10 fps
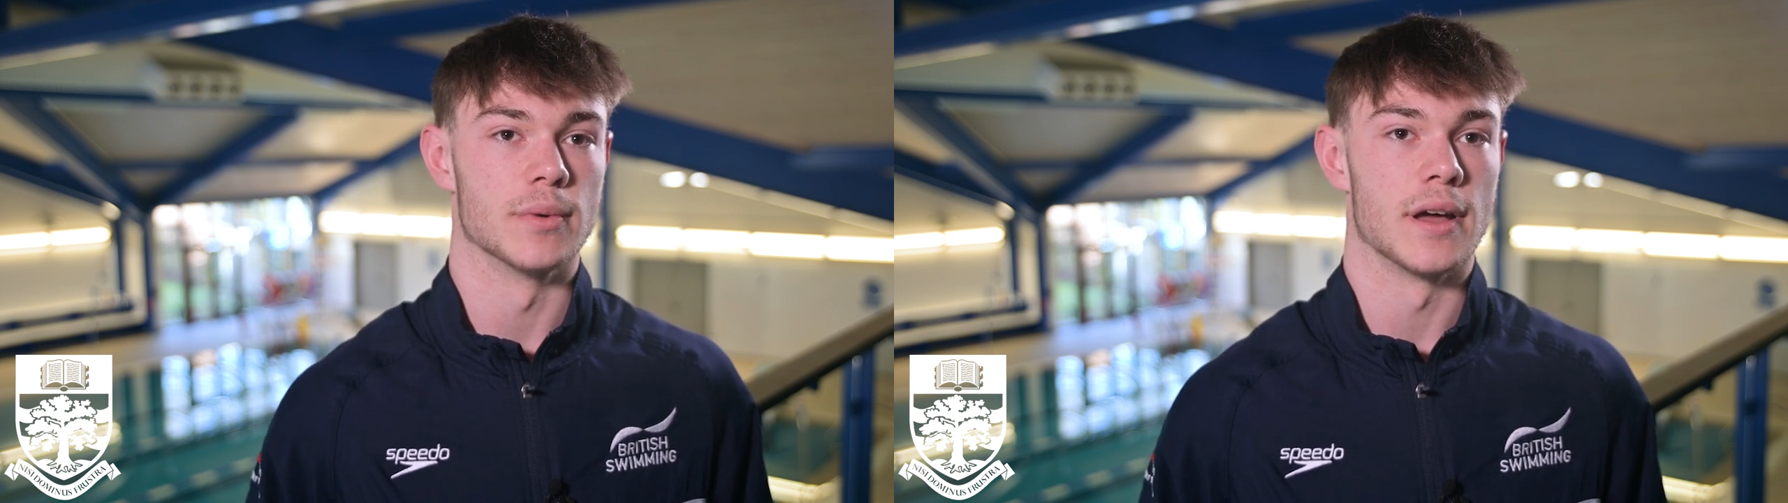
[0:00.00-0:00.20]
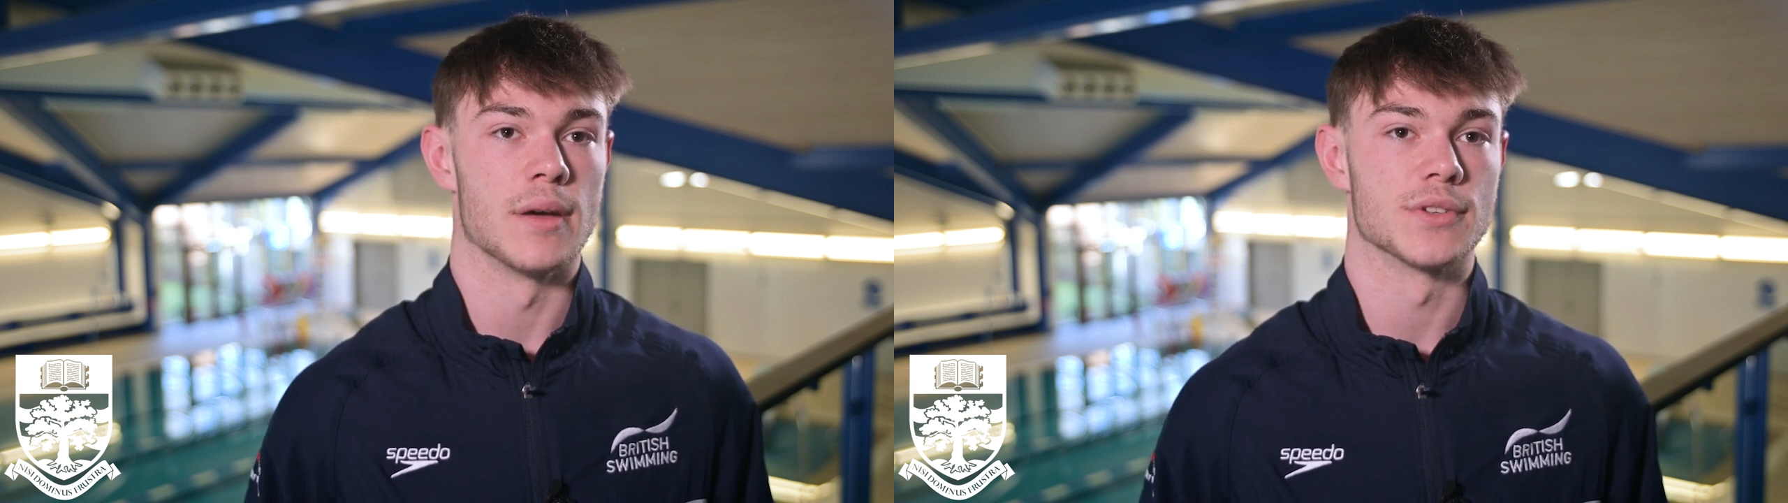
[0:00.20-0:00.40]

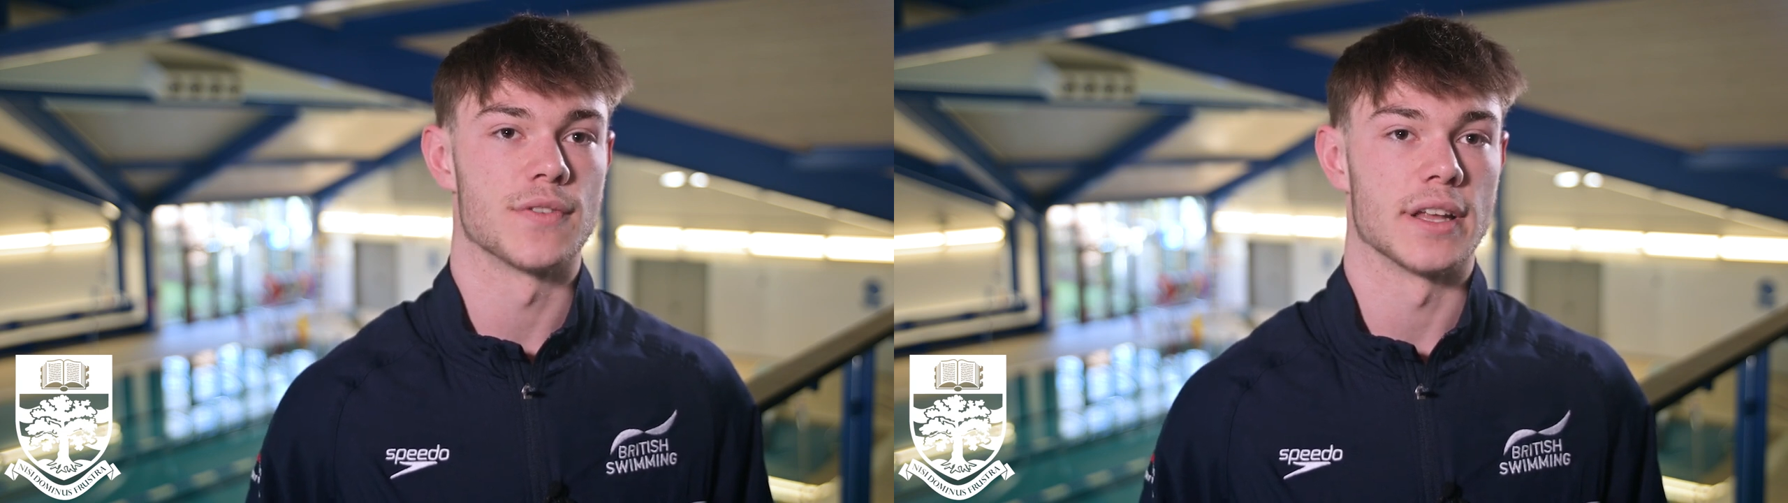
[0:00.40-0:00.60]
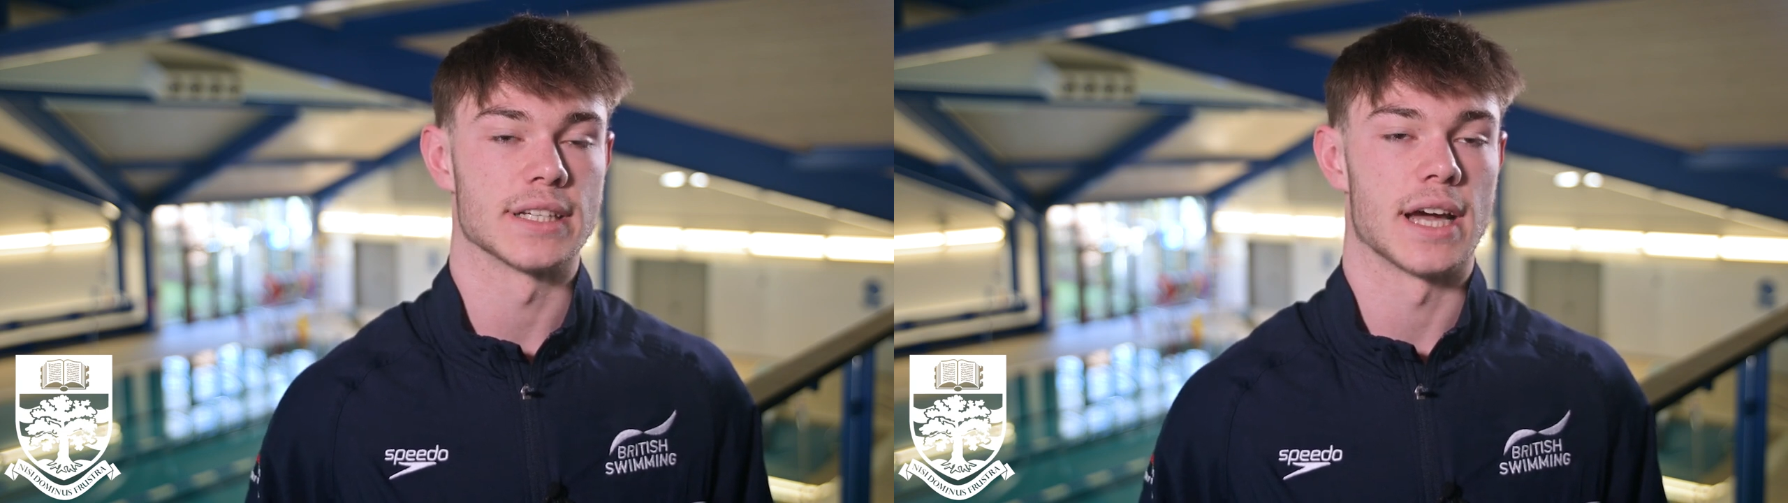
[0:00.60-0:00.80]
but it was
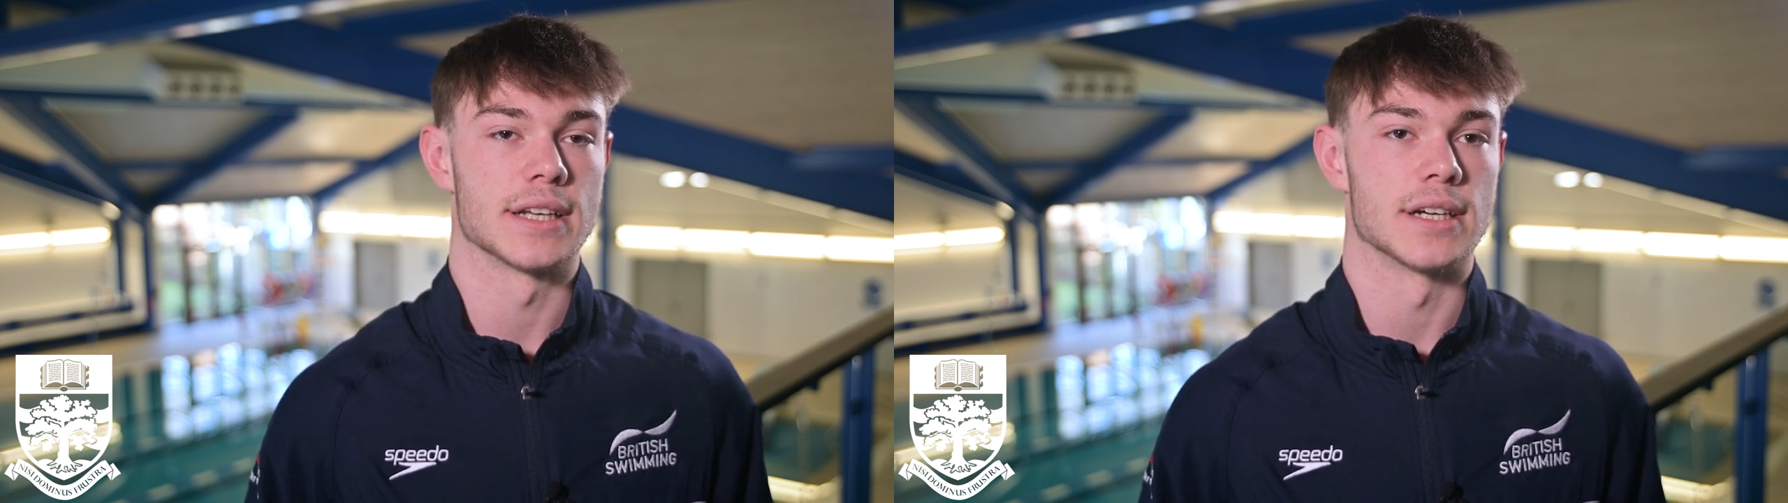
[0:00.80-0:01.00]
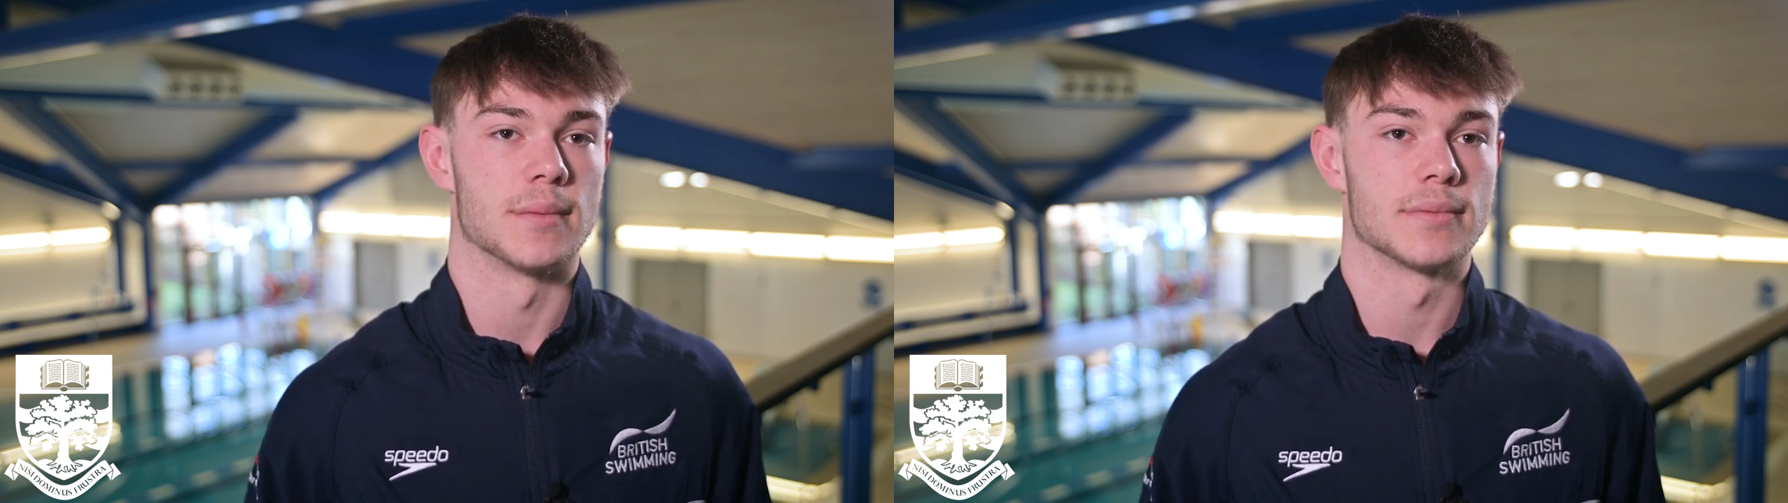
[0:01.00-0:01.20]
fine to
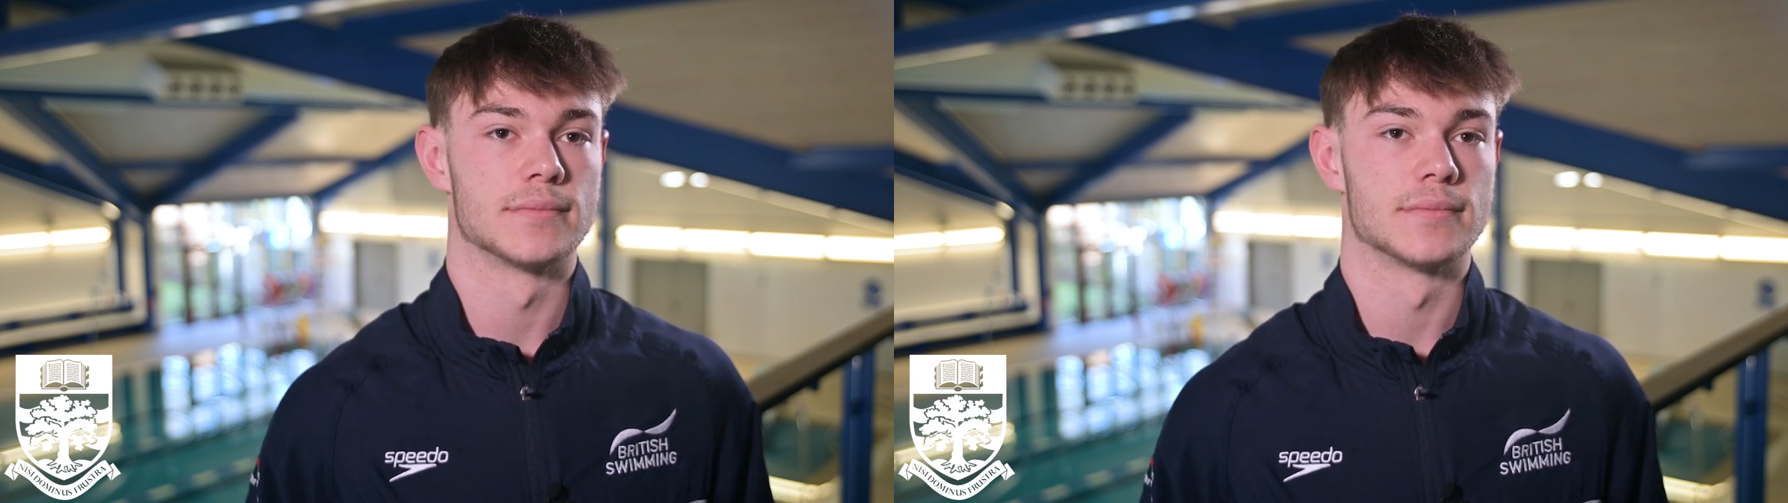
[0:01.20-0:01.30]
catch up.